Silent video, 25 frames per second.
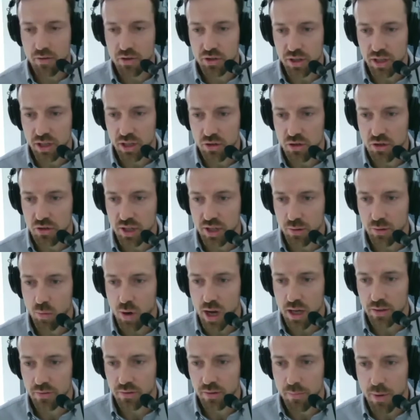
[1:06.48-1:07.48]
in New South
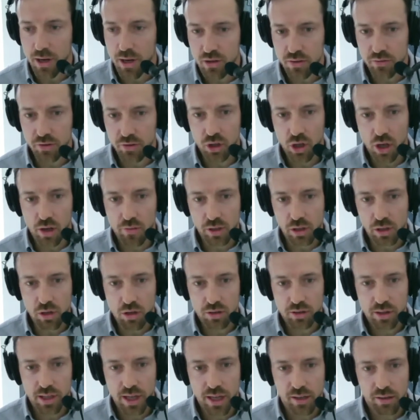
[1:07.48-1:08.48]
Wales for much of the COVID
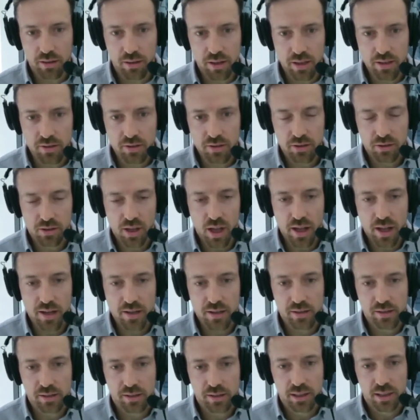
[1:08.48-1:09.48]
lockdown, and things are starting
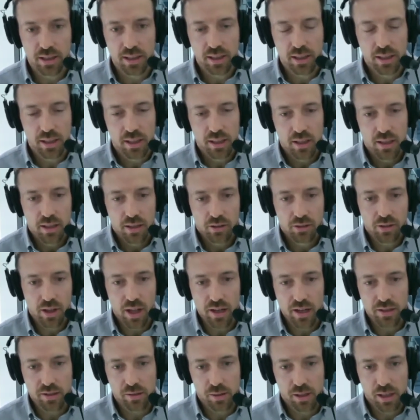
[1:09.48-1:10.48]
to
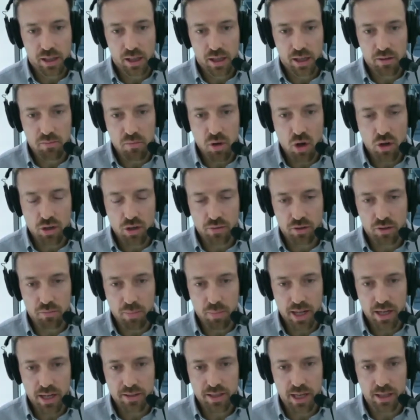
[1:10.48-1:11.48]
emerge for the
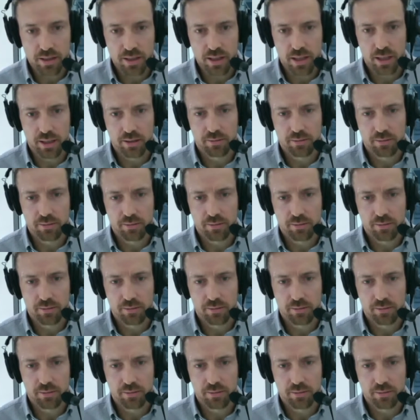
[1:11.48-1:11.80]
better down there.